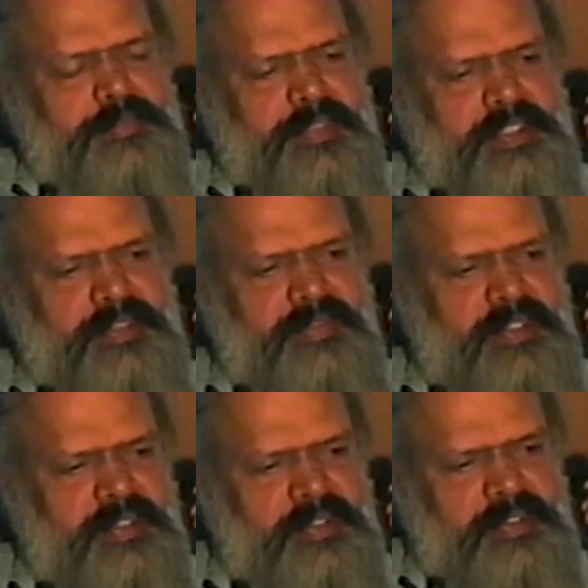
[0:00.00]

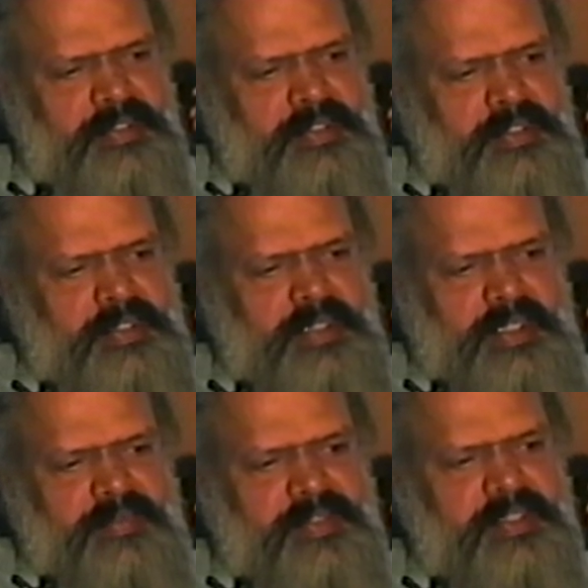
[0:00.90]
Madhavan,
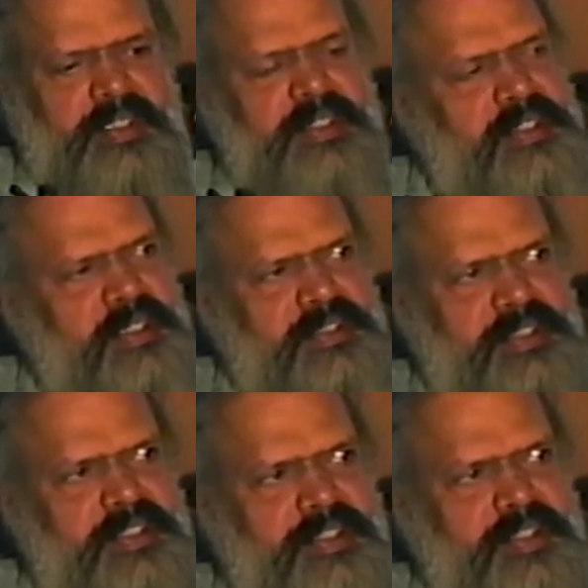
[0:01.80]
Aravindan and
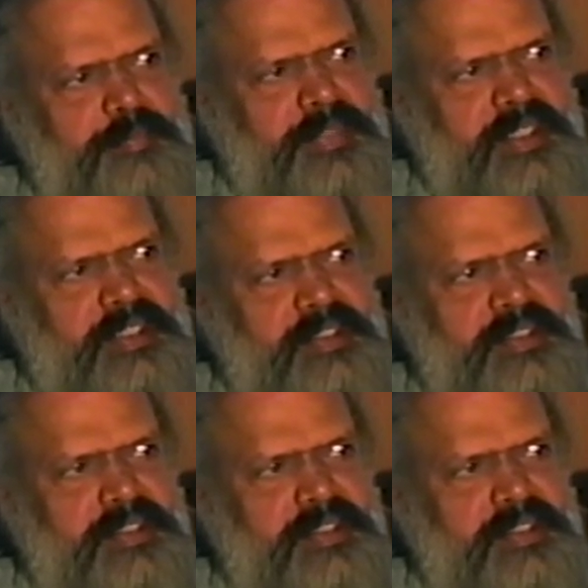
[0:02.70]
Shaji, MAS.